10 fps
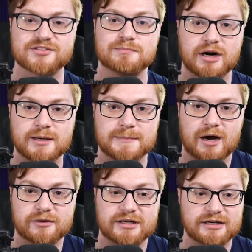bug
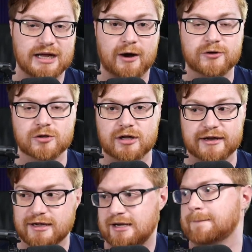bounty. And now you're
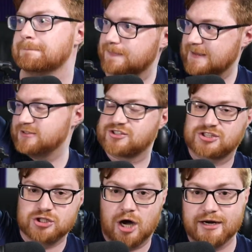like
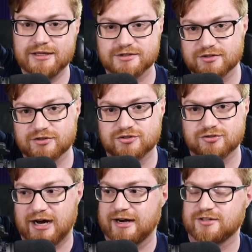shot into the
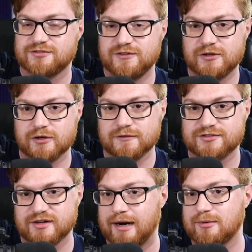stratosphere of
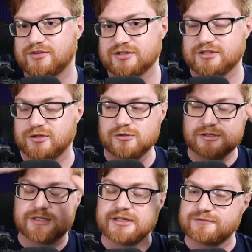
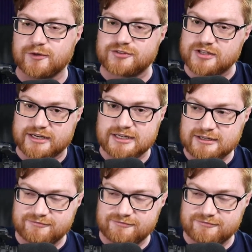cybersecurity and InfoSec